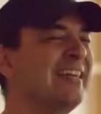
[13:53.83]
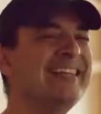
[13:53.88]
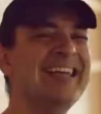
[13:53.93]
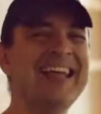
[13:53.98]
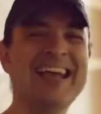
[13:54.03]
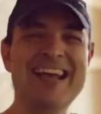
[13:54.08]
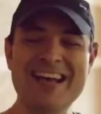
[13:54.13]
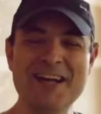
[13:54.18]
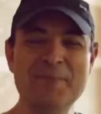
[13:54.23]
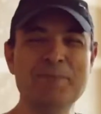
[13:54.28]

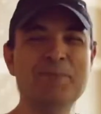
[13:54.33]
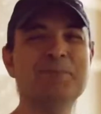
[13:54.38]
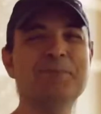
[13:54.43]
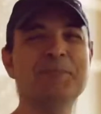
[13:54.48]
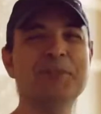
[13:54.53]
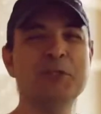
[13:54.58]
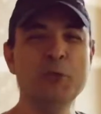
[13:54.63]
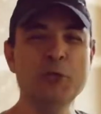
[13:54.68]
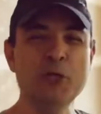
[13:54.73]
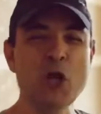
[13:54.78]
yeah,
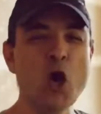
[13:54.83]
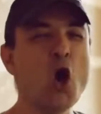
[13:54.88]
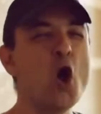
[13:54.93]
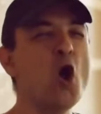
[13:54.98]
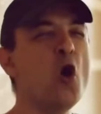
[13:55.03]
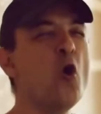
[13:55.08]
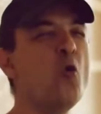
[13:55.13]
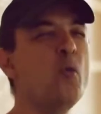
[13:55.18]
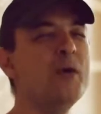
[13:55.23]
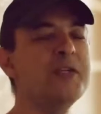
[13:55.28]
you could
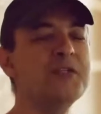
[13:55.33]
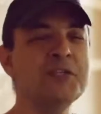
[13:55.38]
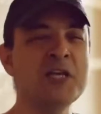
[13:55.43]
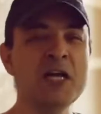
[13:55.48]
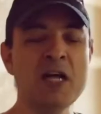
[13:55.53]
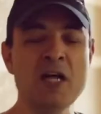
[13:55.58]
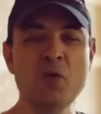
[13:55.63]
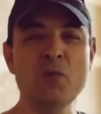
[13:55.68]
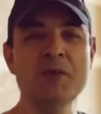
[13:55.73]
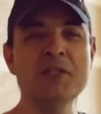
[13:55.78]
always
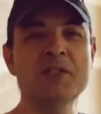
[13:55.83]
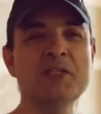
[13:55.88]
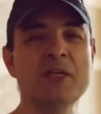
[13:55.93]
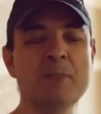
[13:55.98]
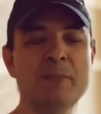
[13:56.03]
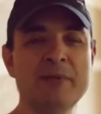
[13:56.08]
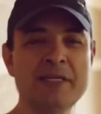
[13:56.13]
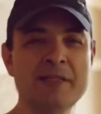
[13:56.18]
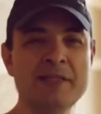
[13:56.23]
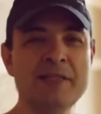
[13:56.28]
tell when
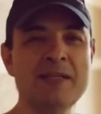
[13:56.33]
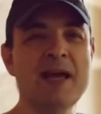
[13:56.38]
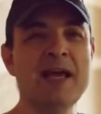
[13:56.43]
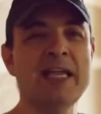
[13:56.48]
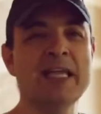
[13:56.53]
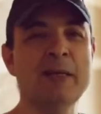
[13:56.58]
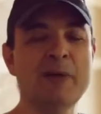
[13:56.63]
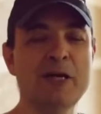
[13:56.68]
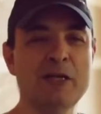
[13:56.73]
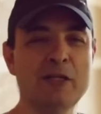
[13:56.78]
somebody's
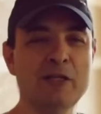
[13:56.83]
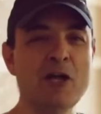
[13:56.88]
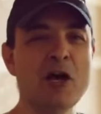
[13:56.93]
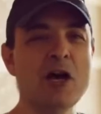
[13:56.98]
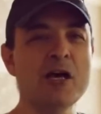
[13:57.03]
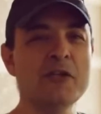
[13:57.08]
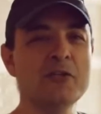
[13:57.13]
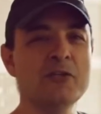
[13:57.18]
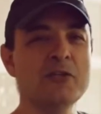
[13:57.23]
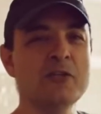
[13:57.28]
lying about a
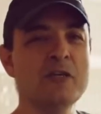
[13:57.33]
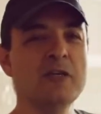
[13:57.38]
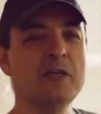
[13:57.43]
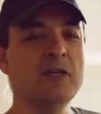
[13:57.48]
loss.